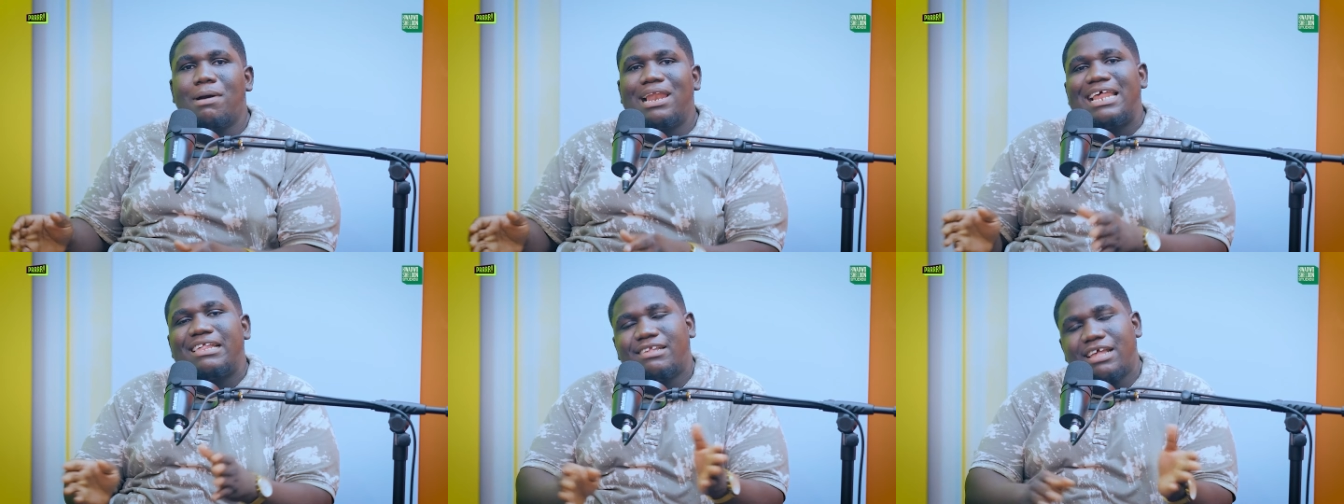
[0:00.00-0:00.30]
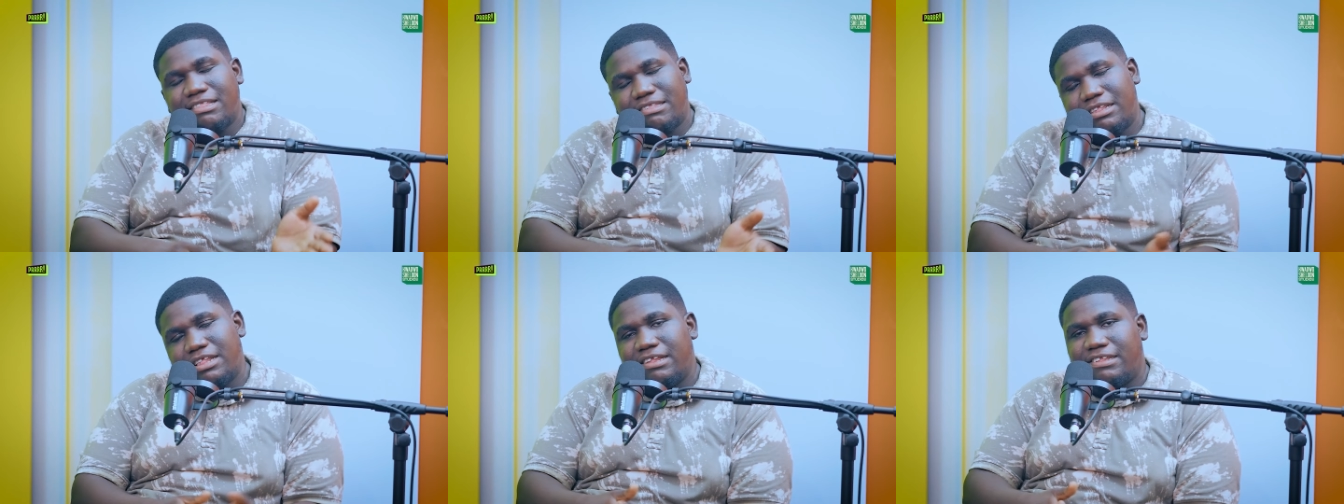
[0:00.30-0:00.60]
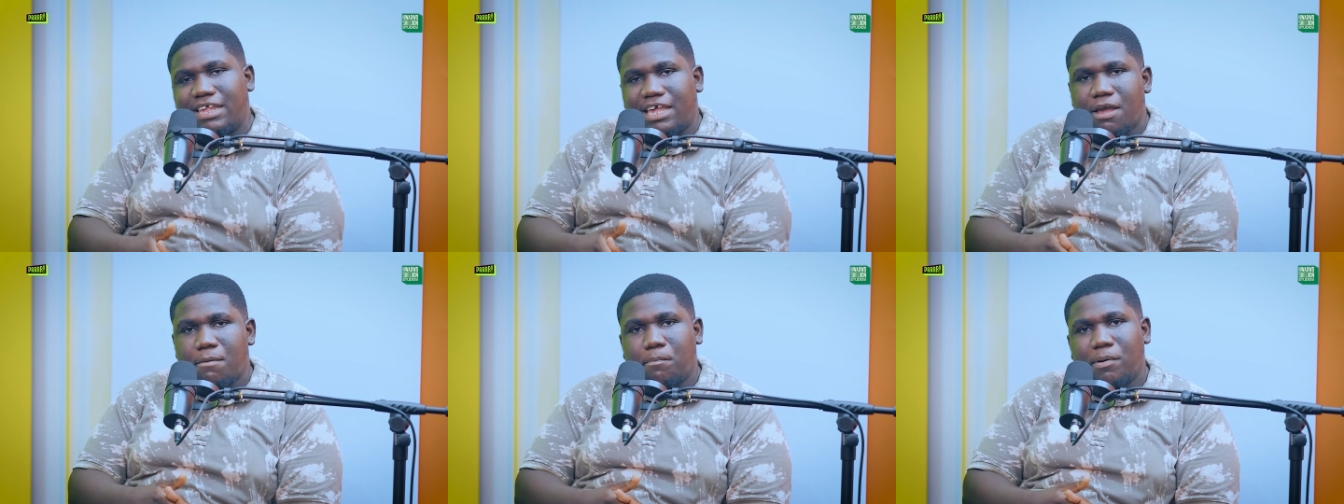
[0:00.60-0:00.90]
But let's get to the
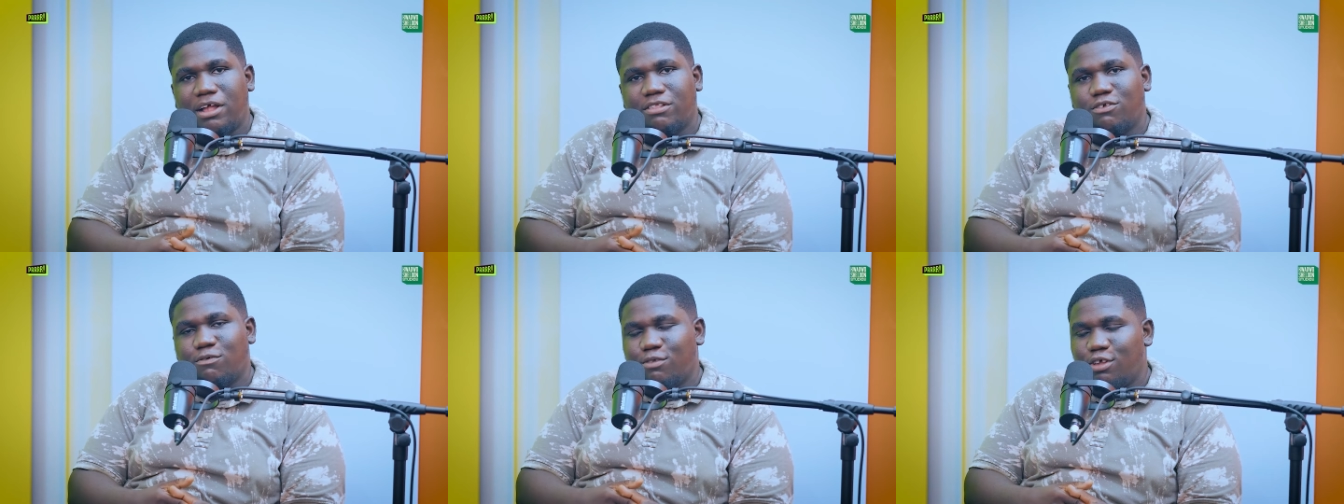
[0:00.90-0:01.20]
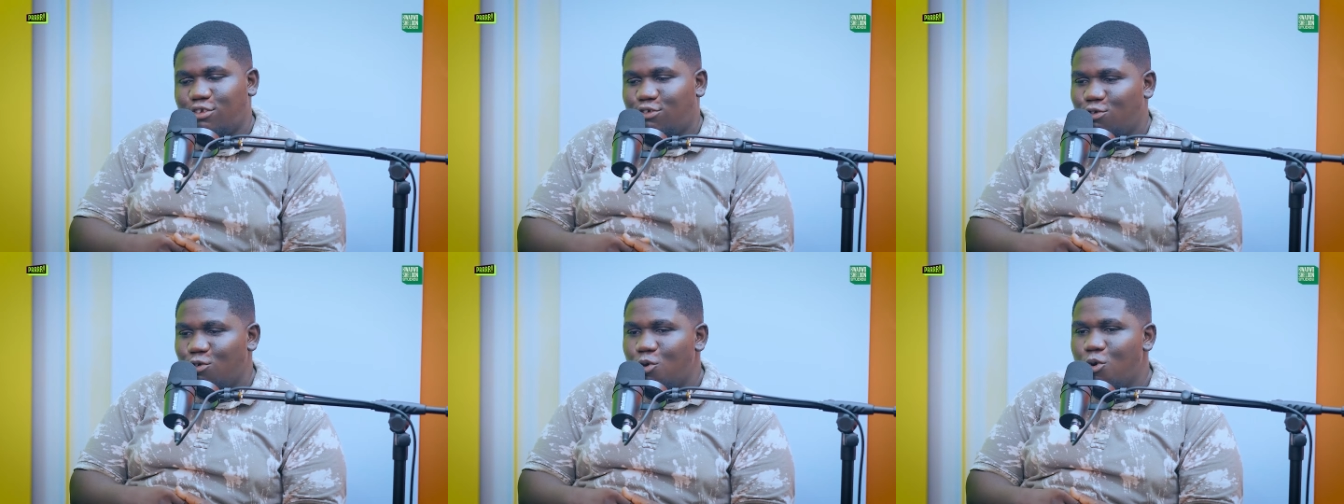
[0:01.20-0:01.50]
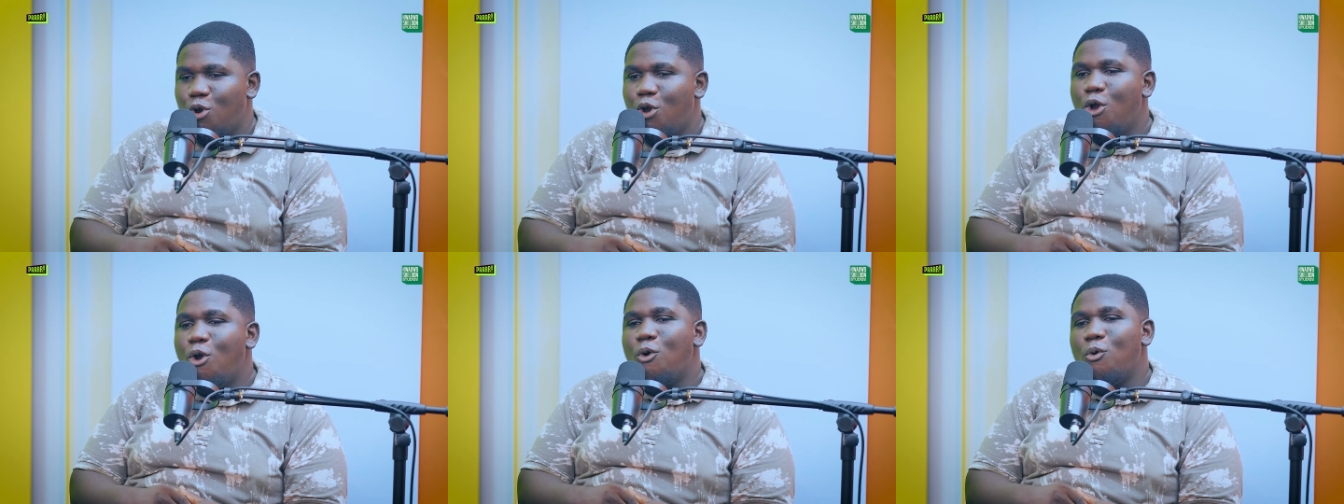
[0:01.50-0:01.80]
second part of the
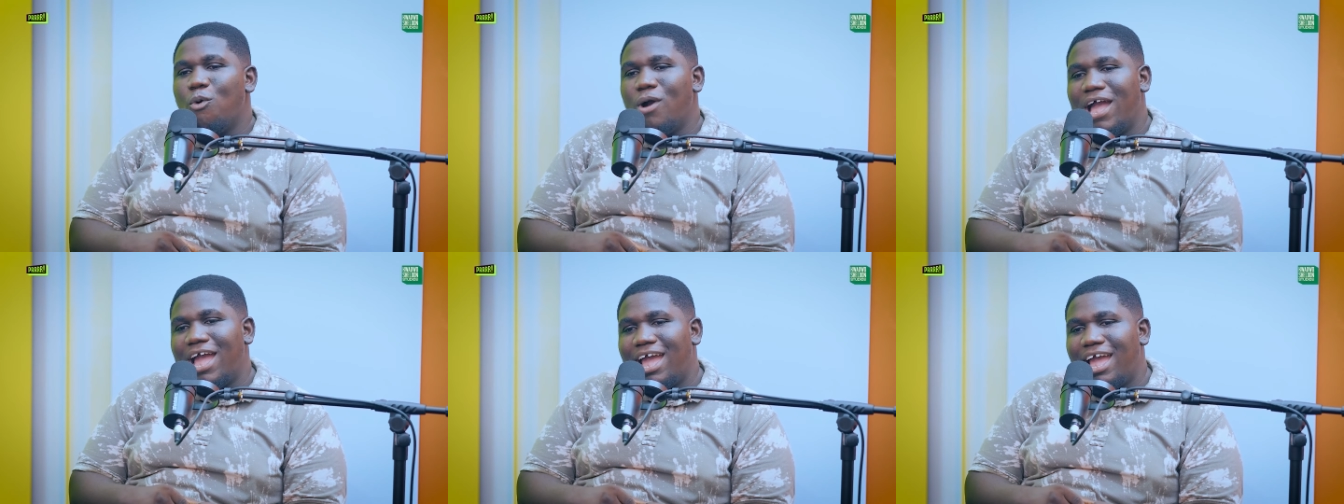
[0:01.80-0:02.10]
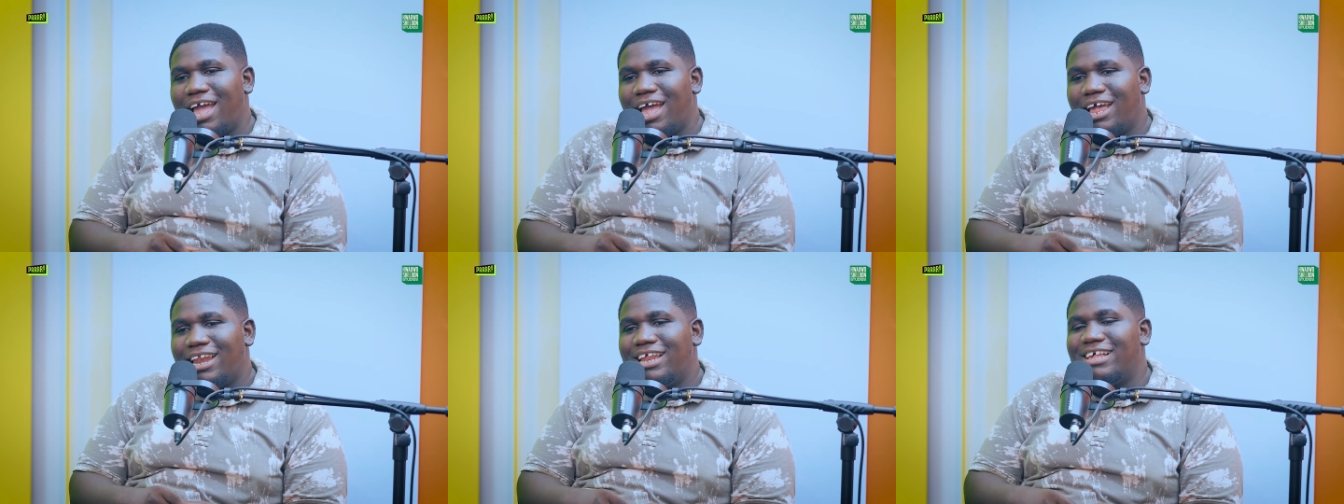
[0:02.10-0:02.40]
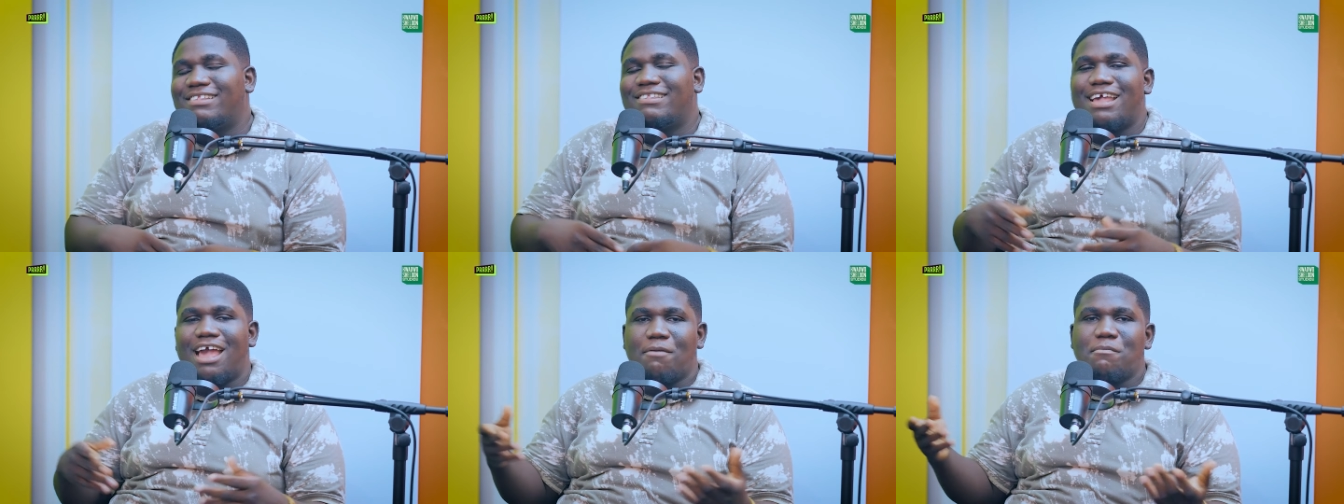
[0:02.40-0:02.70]
show where
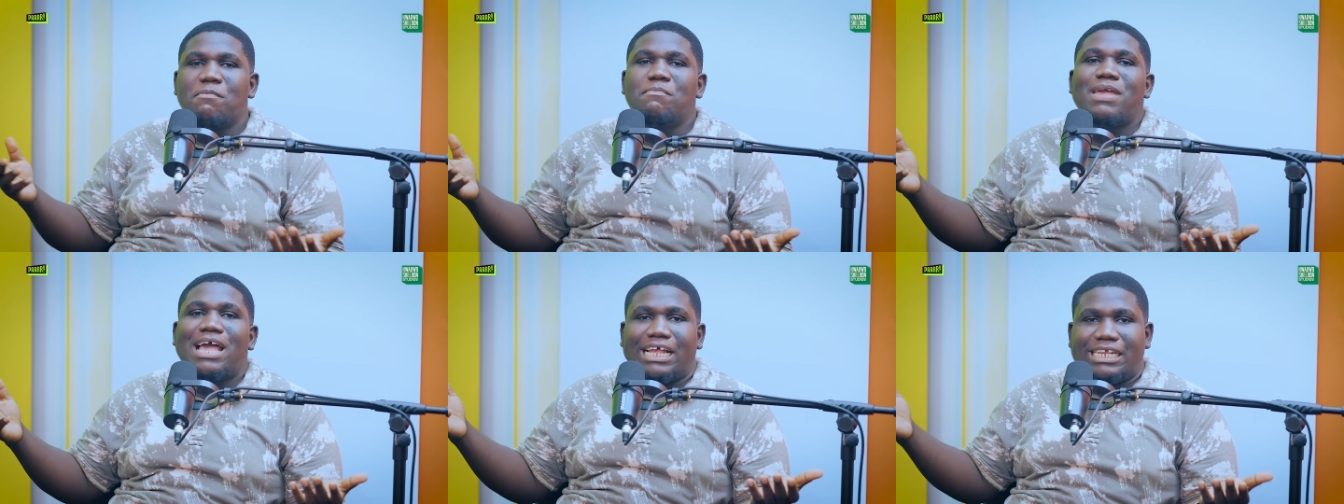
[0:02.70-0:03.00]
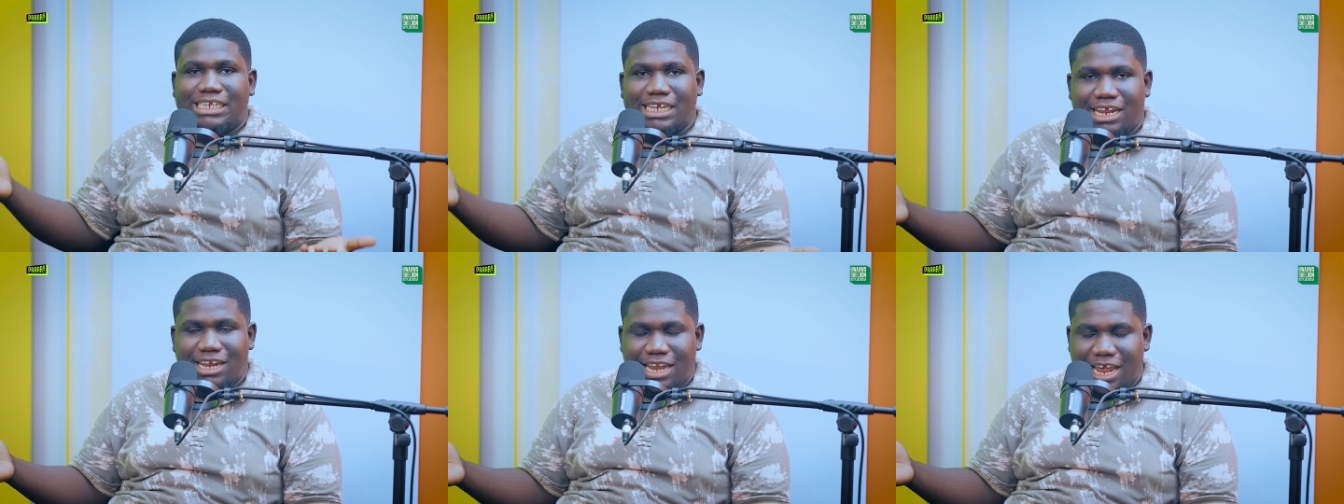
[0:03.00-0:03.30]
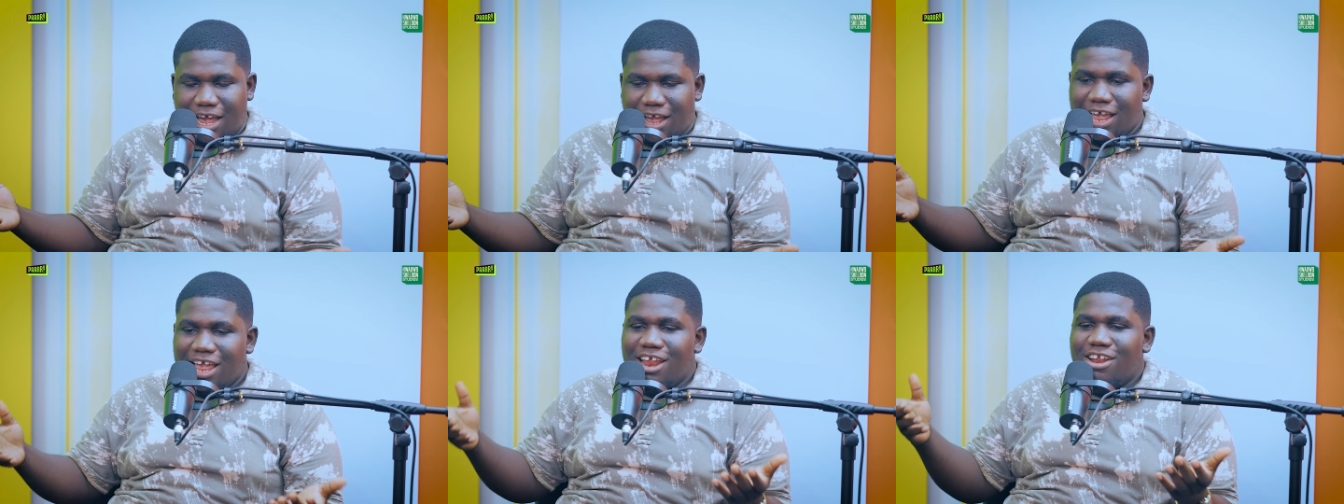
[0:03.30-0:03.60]
this time it be
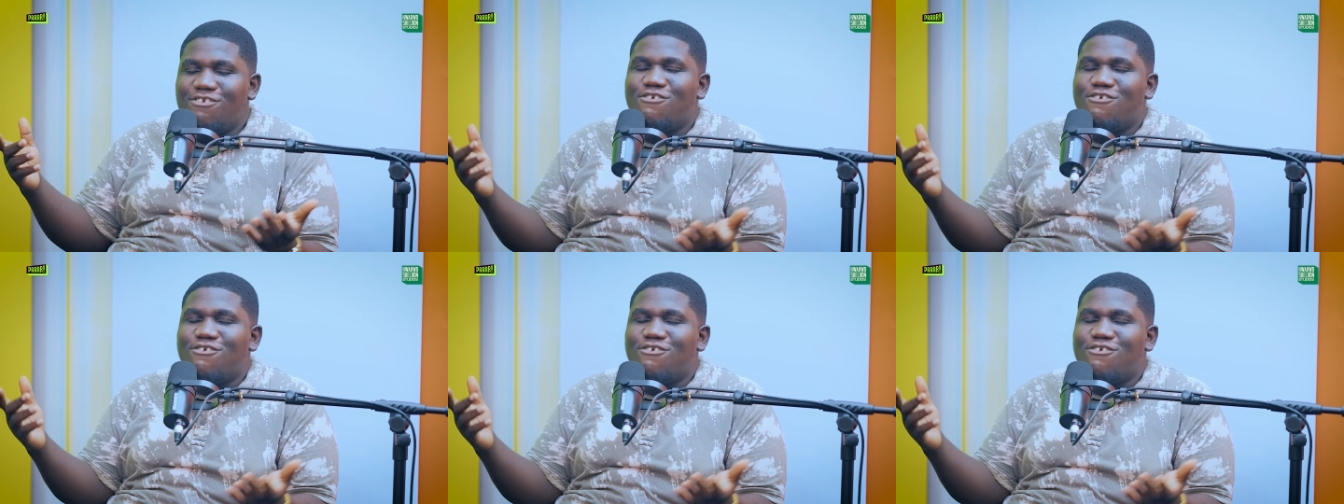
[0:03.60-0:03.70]
agenda.